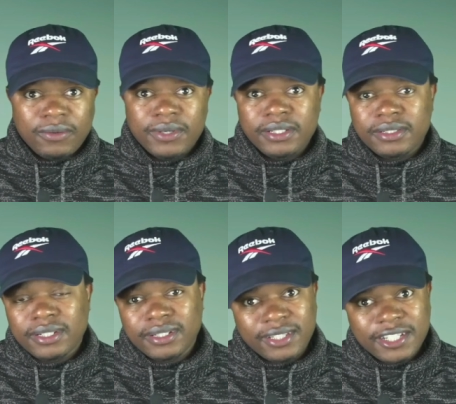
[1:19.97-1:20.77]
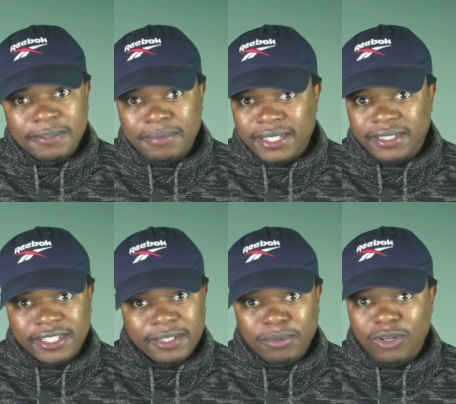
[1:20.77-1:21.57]
the way he said "there's my
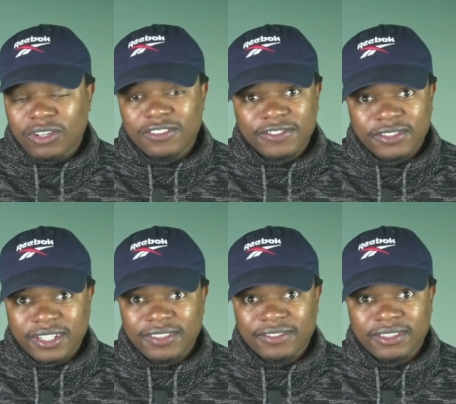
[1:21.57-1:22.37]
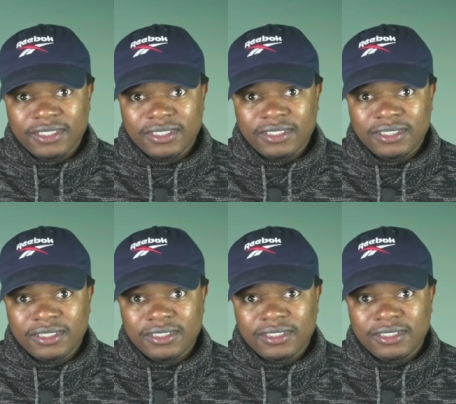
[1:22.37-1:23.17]
Jeep gone forever,"
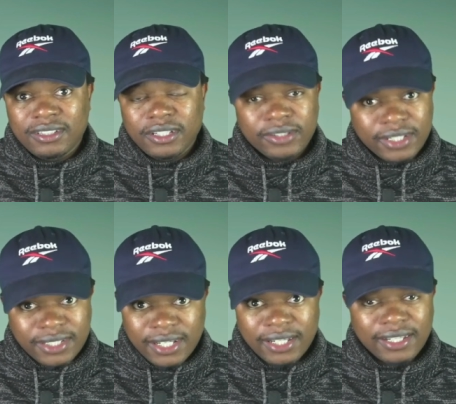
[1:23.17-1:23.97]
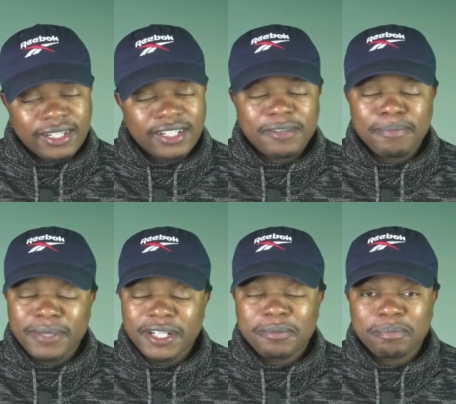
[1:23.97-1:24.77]
you can tell that he had
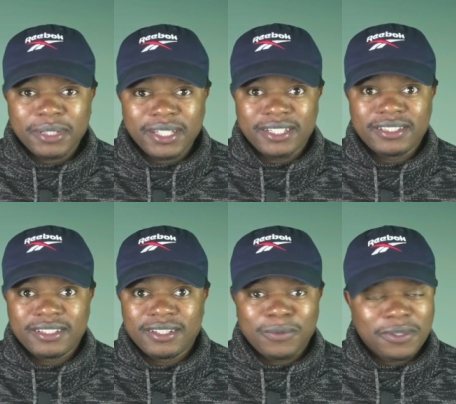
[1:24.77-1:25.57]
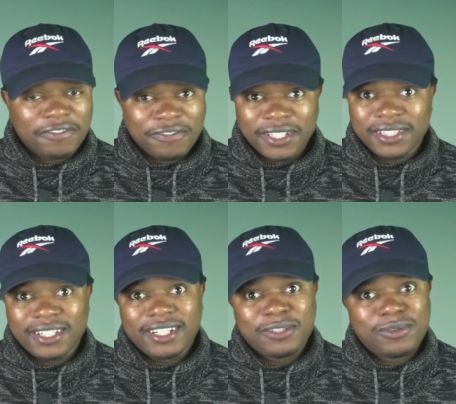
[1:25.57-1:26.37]
made peace with the fact
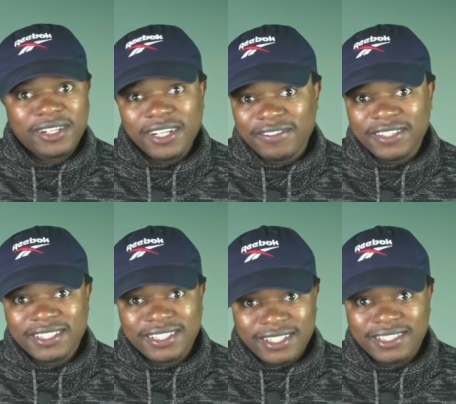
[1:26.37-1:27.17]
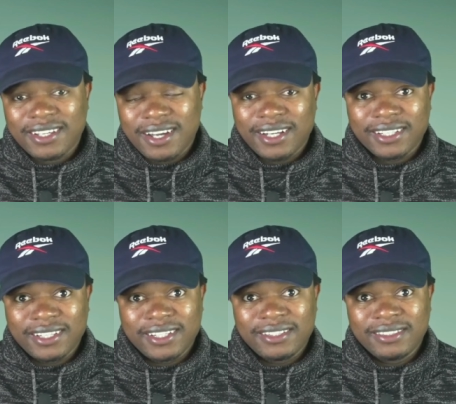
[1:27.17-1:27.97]
that he will never see his car
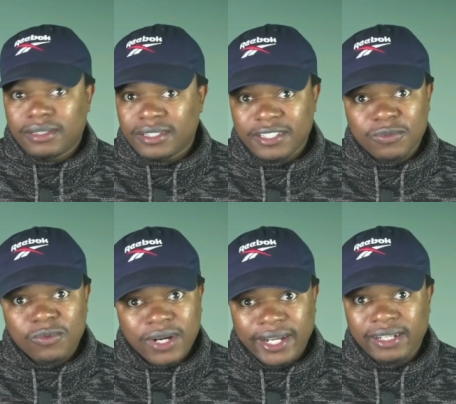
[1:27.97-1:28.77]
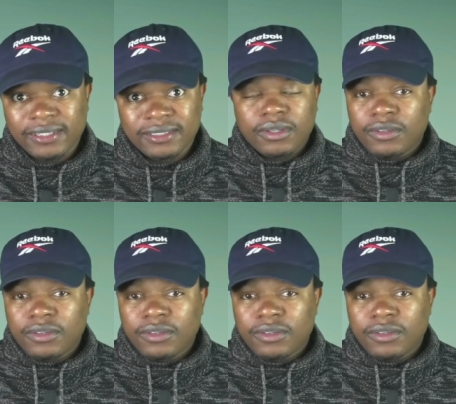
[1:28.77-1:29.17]
again. This is wild.